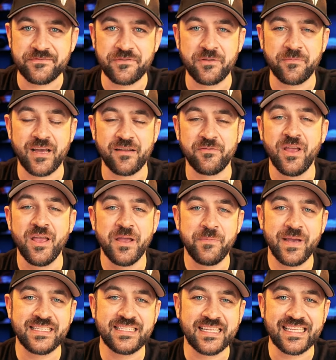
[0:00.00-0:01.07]
for the bottom,
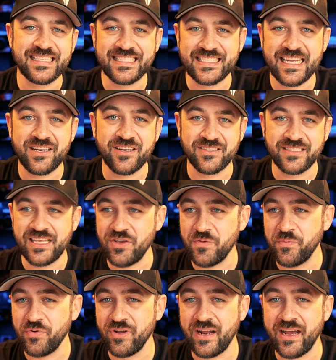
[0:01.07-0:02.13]
basically stickers that you
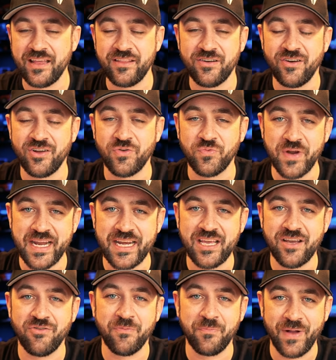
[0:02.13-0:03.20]
put either on a
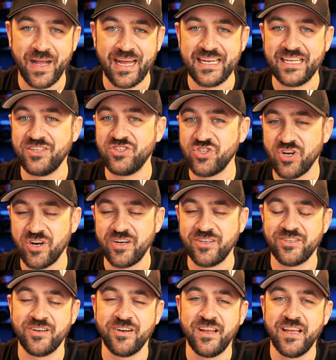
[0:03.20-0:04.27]
radio or body
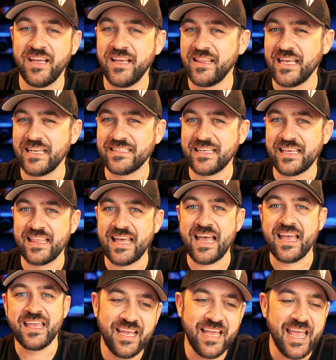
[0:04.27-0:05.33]
charger, things like that.